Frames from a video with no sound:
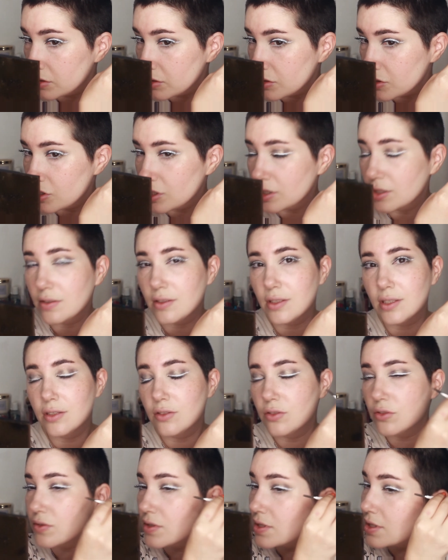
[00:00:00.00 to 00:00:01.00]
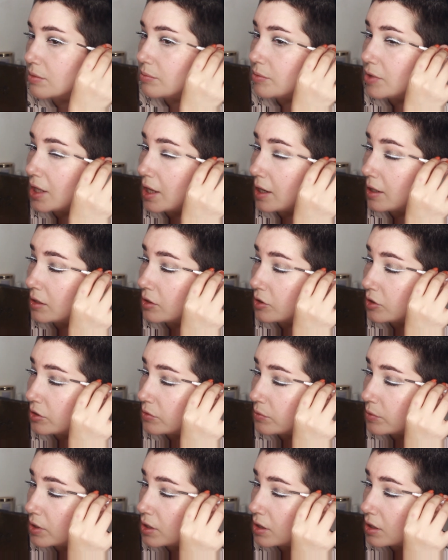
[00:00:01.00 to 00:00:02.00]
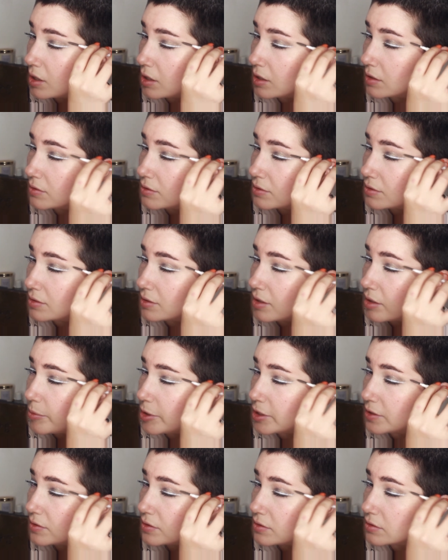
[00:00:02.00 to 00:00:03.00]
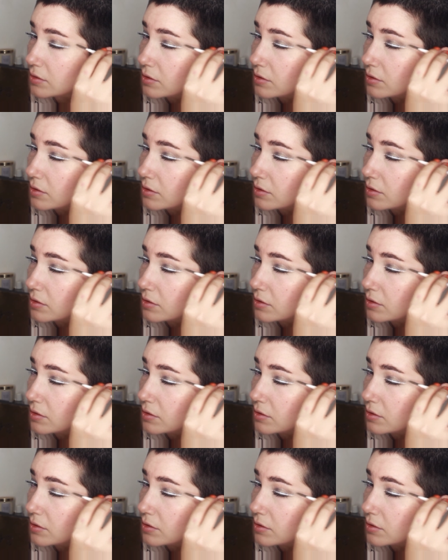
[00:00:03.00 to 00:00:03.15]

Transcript: Shit, it took some liner with it, damn it.